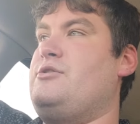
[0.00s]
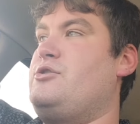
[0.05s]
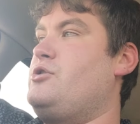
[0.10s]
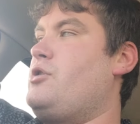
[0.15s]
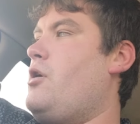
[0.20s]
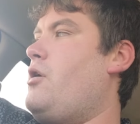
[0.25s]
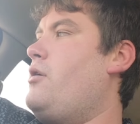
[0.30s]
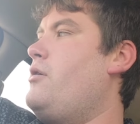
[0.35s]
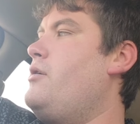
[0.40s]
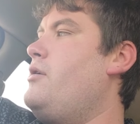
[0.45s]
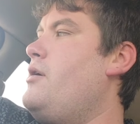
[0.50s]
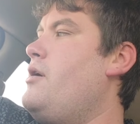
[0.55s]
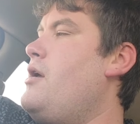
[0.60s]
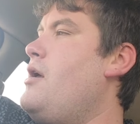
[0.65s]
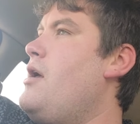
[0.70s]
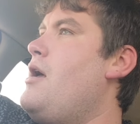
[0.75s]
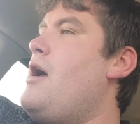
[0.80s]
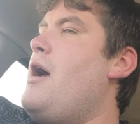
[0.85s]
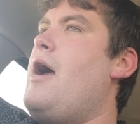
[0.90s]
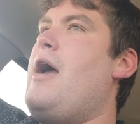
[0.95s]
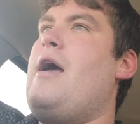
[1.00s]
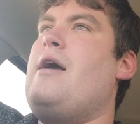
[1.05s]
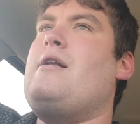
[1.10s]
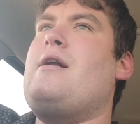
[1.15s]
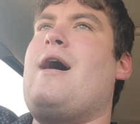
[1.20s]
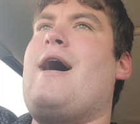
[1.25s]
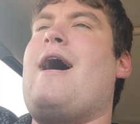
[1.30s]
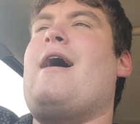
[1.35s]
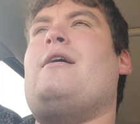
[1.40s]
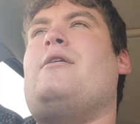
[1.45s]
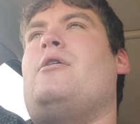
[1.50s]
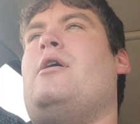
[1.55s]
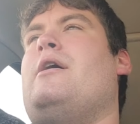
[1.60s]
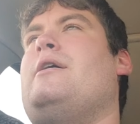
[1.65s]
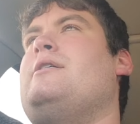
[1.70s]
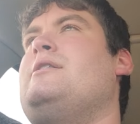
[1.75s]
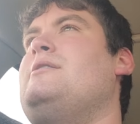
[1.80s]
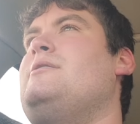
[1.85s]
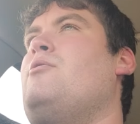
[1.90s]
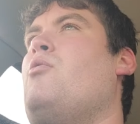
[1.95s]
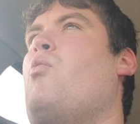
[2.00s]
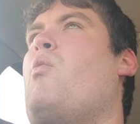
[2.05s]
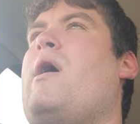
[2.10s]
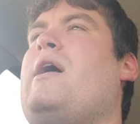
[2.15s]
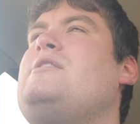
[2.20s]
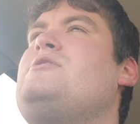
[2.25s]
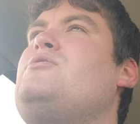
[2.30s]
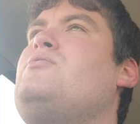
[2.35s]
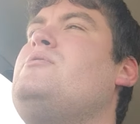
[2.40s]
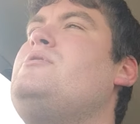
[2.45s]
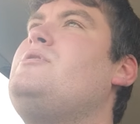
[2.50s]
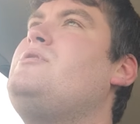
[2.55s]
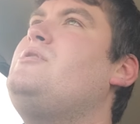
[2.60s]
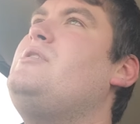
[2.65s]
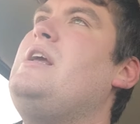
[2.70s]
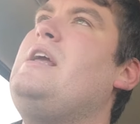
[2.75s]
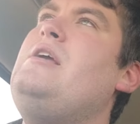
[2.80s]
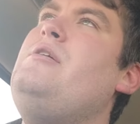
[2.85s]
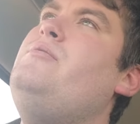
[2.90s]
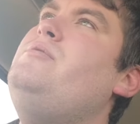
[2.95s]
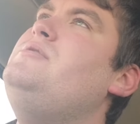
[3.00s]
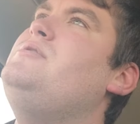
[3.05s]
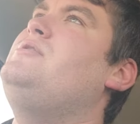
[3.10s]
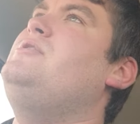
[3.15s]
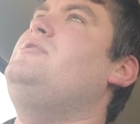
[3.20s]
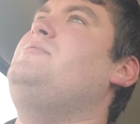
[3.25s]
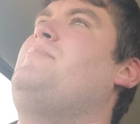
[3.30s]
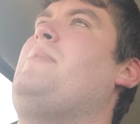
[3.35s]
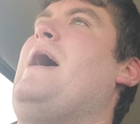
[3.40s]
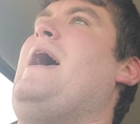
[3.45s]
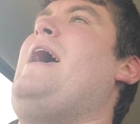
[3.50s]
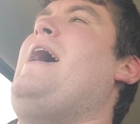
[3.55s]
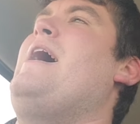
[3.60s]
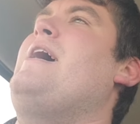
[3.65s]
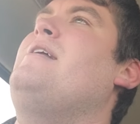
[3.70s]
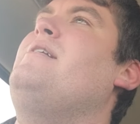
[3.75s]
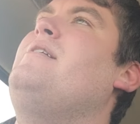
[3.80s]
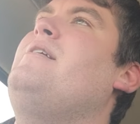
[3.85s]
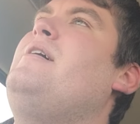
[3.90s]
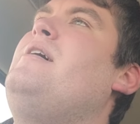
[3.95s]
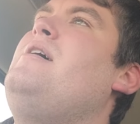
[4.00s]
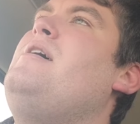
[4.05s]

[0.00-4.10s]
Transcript: start, and Wentz was just bad.